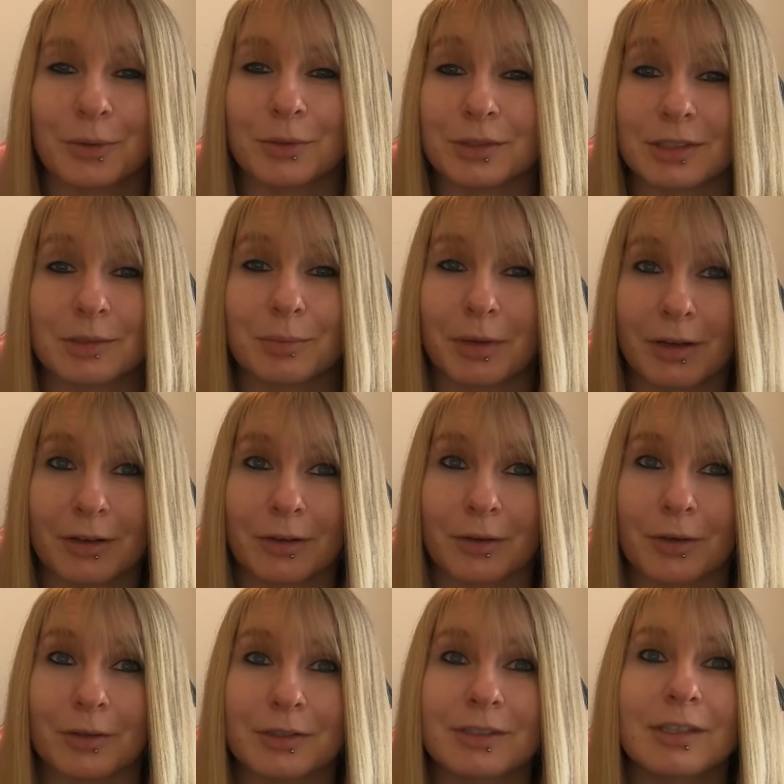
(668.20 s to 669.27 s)
causes blood
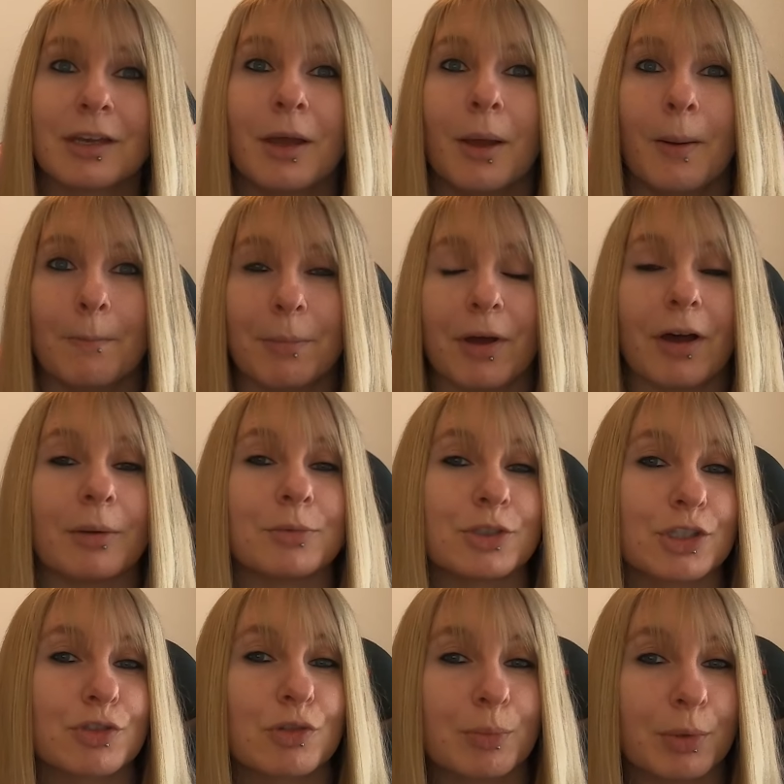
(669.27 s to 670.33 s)
clots, but I'm
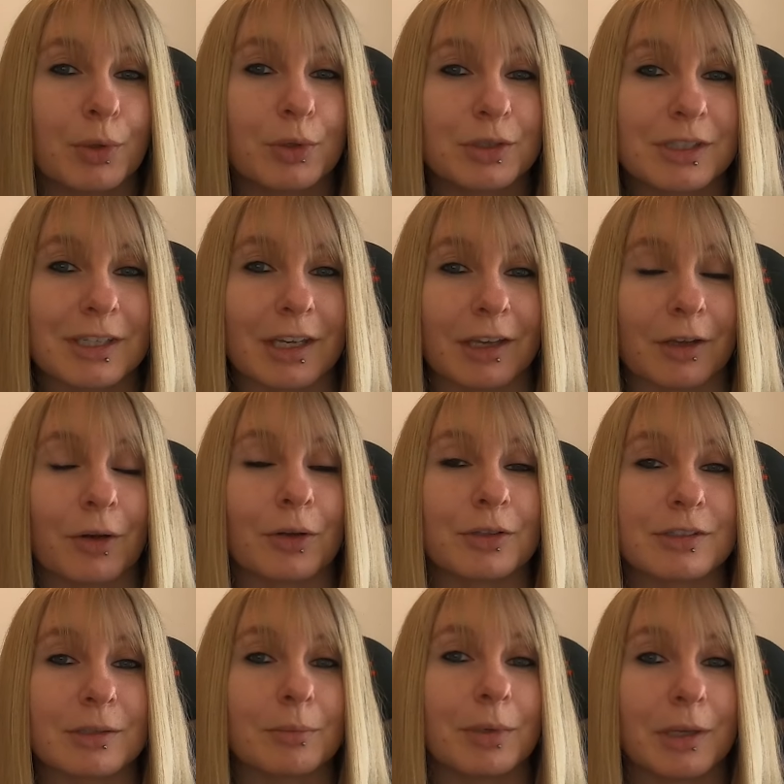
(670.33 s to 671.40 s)
just reporting on
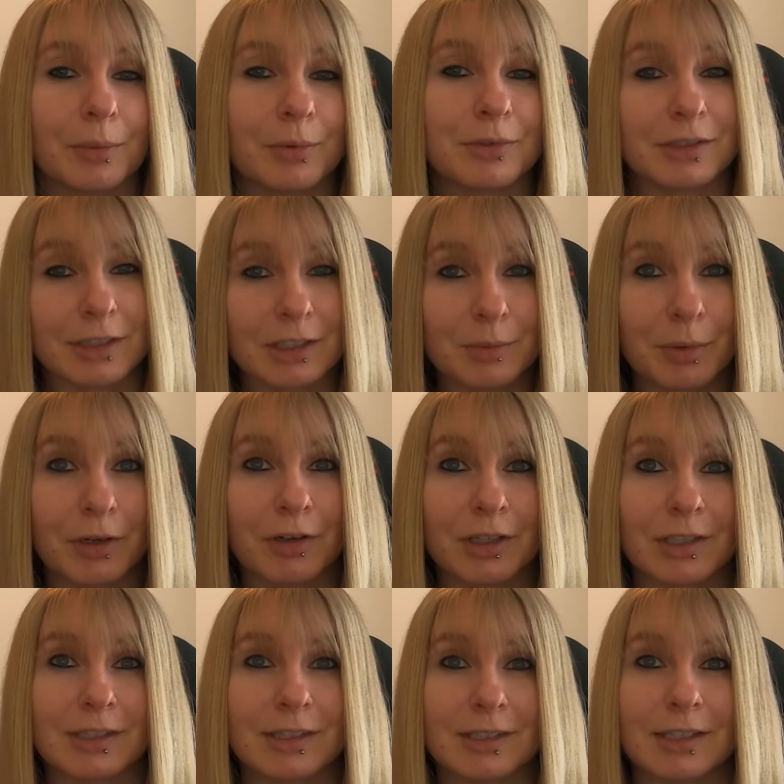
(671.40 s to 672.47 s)
some people's
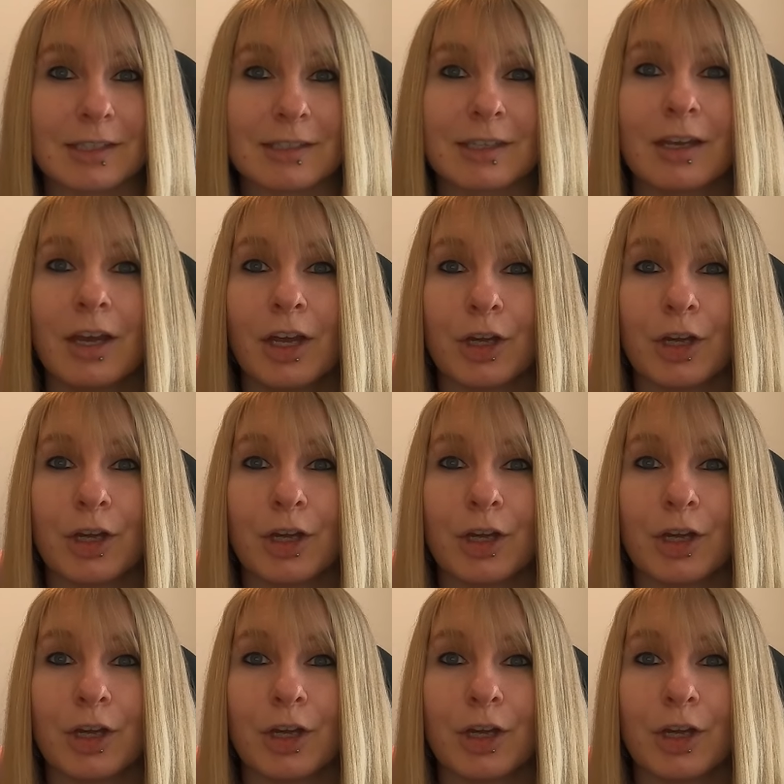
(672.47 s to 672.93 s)
experiences